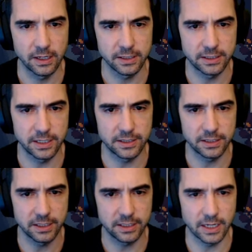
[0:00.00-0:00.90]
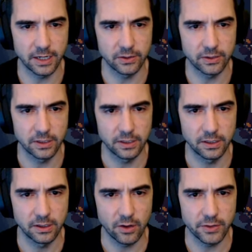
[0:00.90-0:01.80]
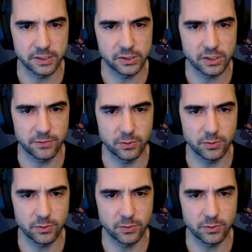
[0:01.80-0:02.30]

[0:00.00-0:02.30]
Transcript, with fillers: I didn't think he cared. All that stuff